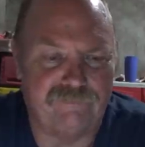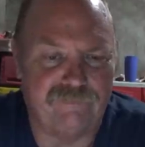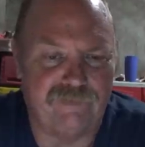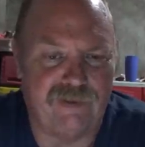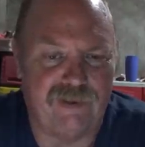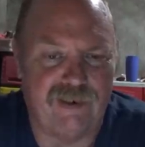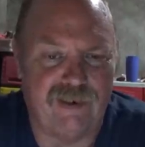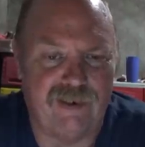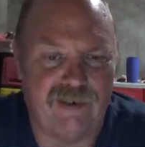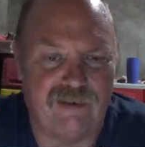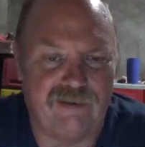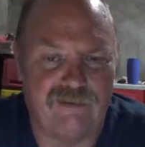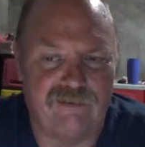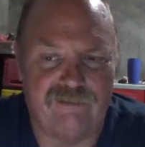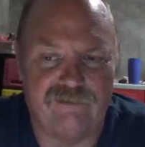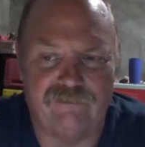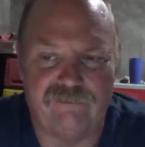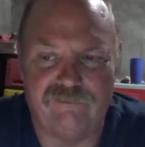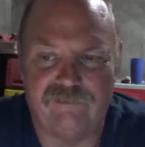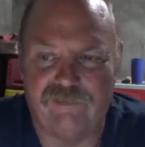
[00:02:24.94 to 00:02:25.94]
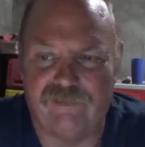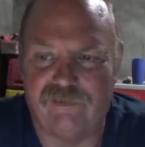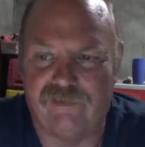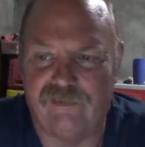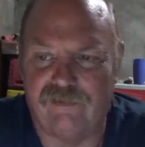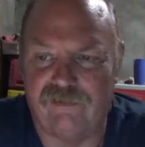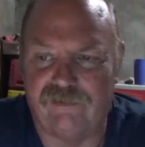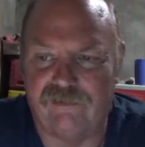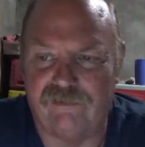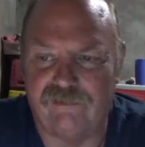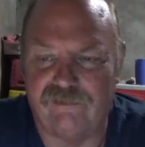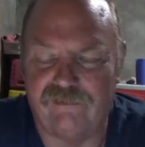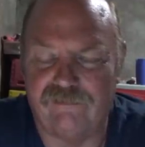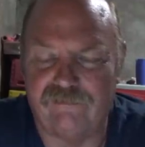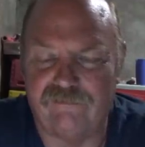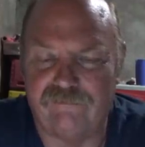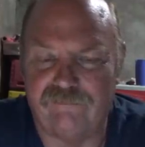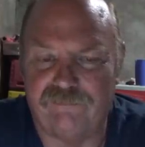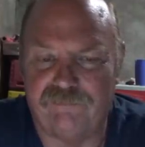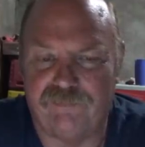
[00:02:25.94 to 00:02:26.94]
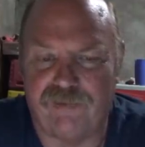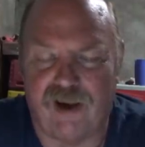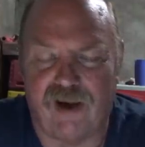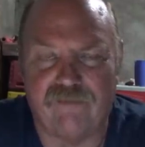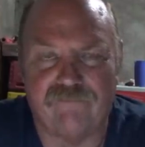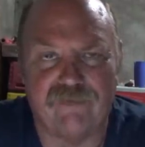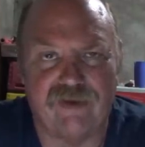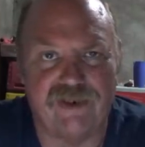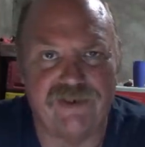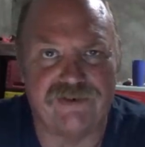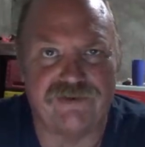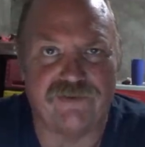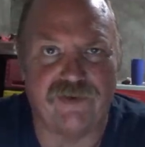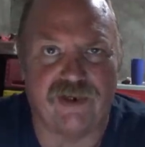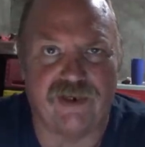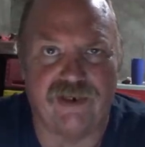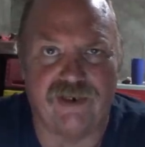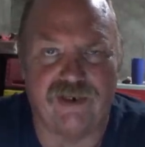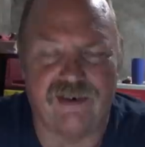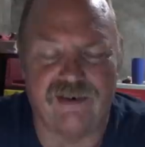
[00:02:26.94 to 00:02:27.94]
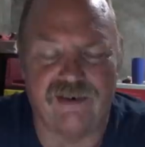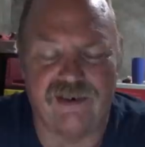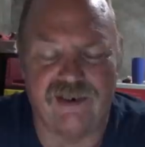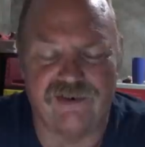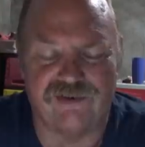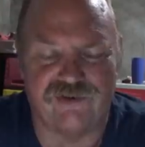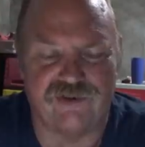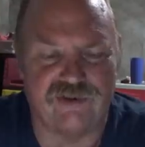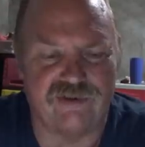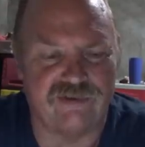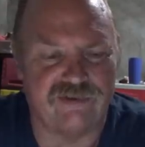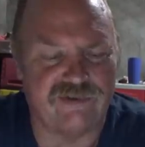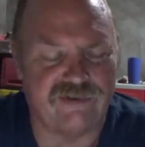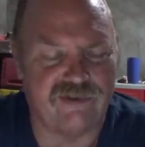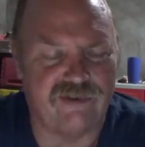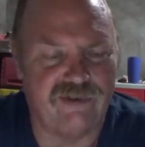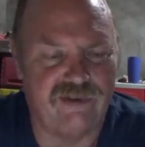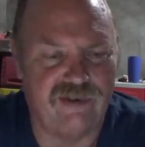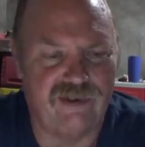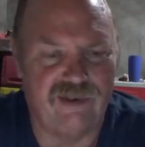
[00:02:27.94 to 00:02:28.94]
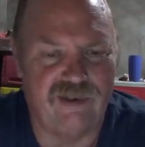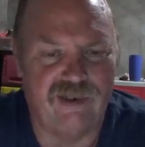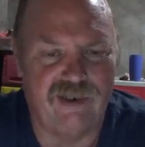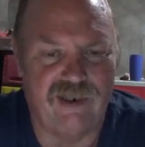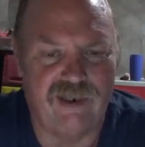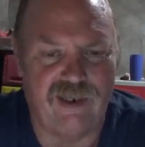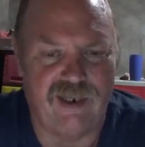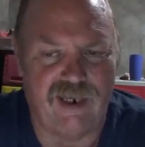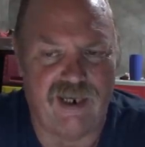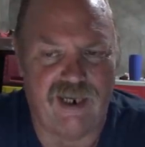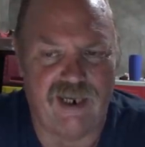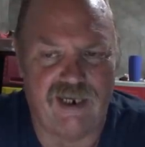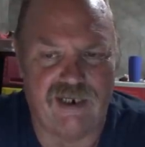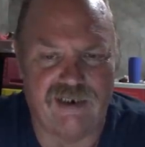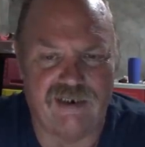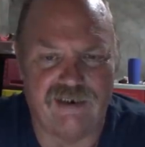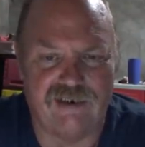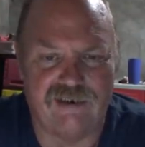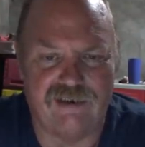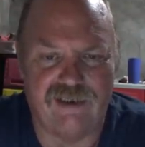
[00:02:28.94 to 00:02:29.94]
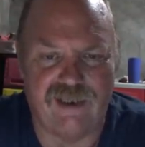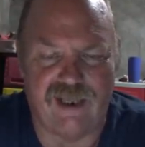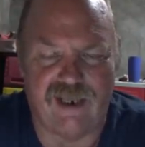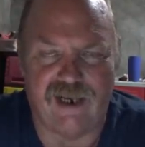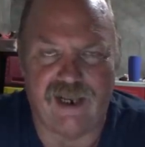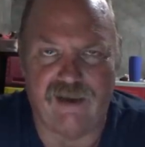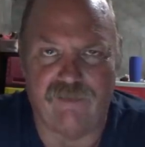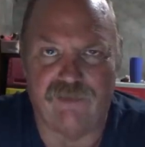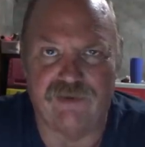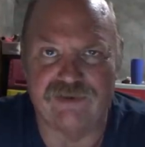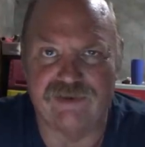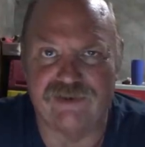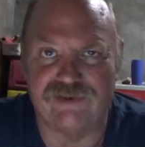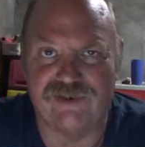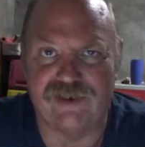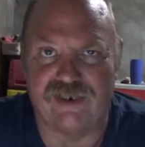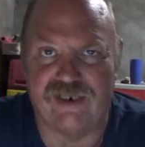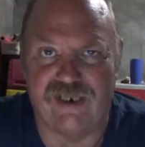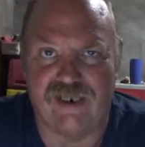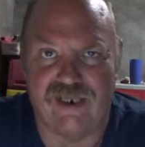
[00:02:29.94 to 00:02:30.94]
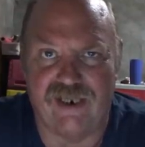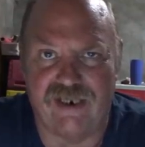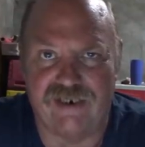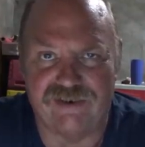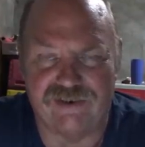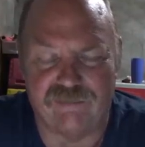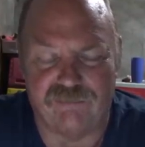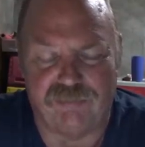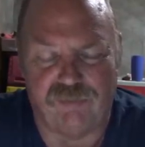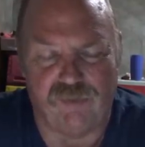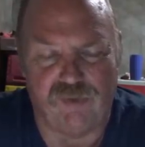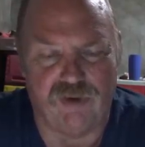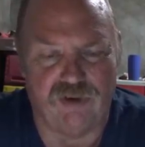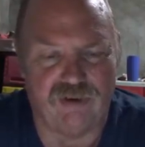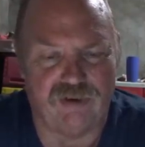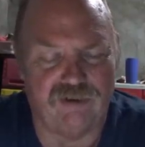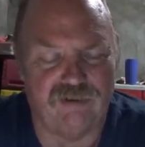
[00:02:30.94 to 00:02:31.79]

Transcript: in poverty-stricken conditions, and that I wasn't sending any support.